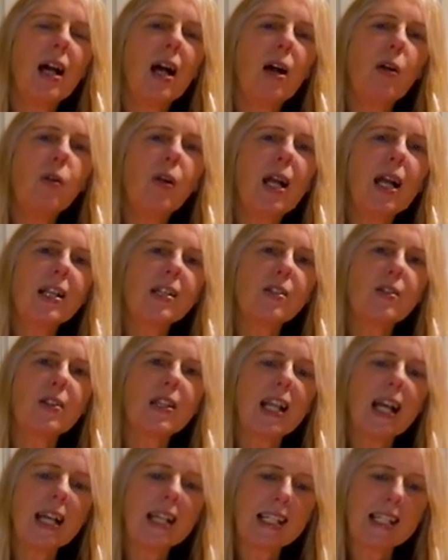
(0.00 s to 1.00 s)
Okay, so
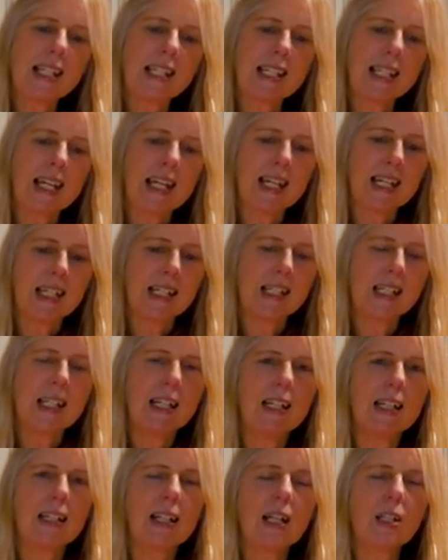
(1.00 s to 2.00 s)
that's it.
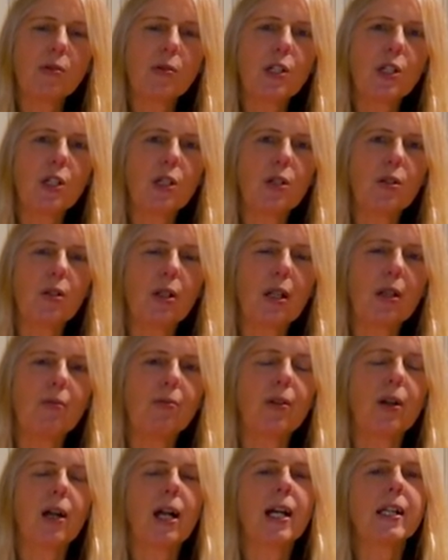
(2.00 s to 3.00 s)
That's what you're looking
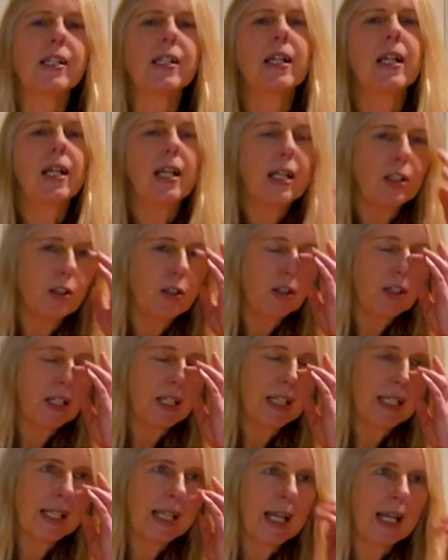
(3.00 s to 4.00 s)
for. And just
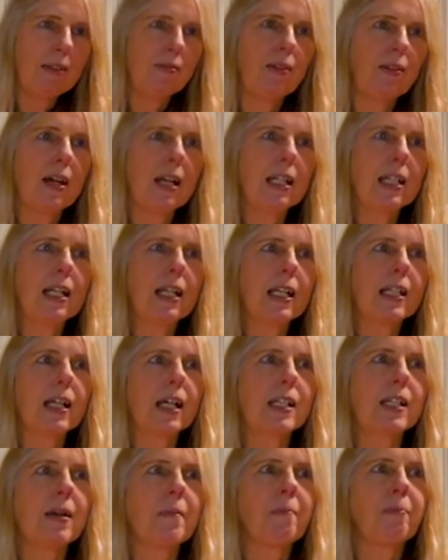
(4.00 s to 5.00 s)
to say finally
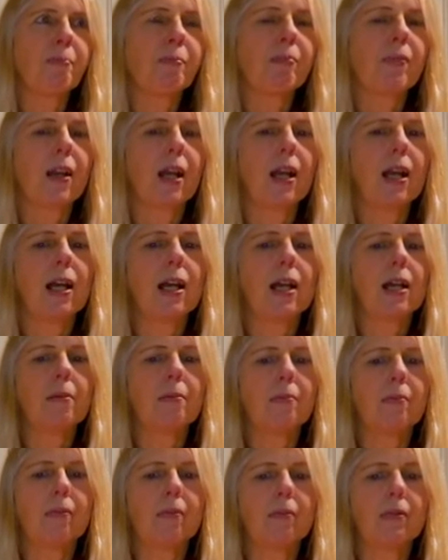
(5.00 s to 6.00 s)
that
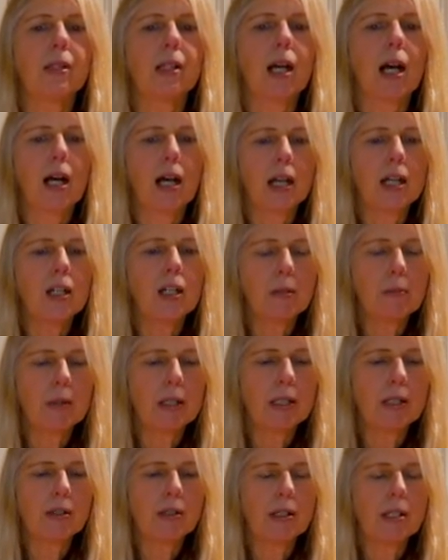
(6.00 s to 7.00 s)
the higher the
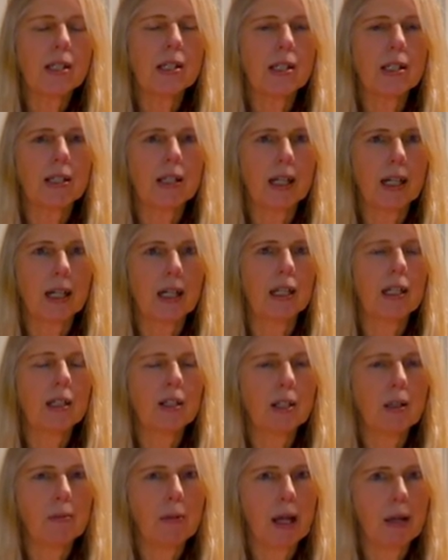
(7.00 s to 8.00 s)
bitterness, the
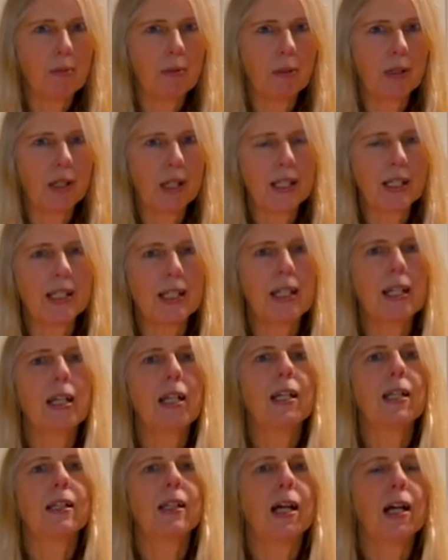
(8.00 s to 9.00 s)
higher the pepperiness,
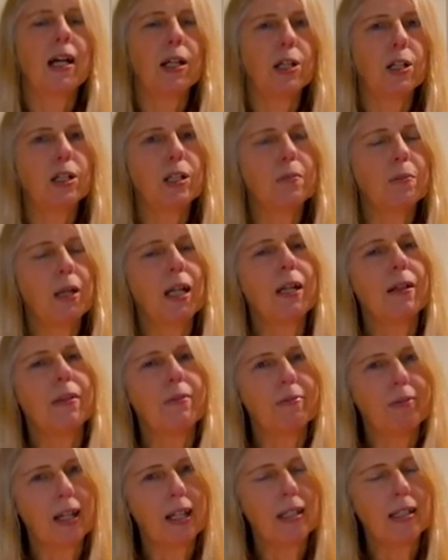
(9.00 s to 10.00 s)
the higher the
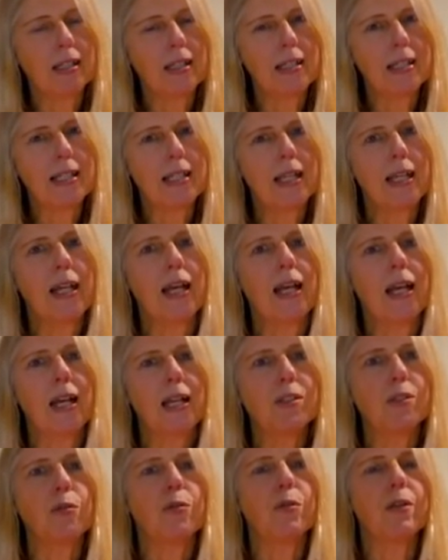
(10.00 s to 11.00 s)
polyphenols,
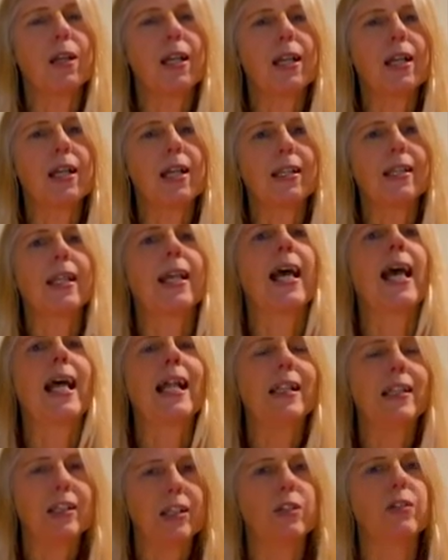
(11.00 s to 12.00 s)
so the
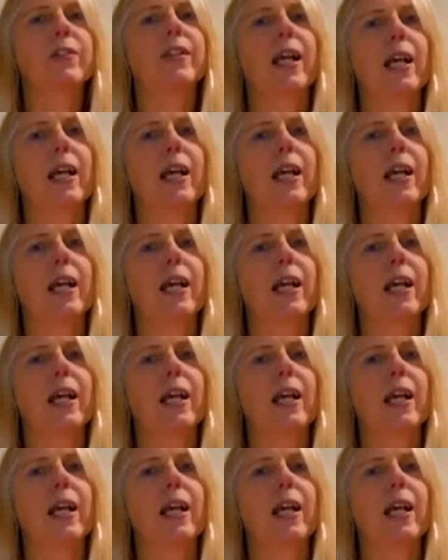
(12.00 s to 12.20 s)
healthier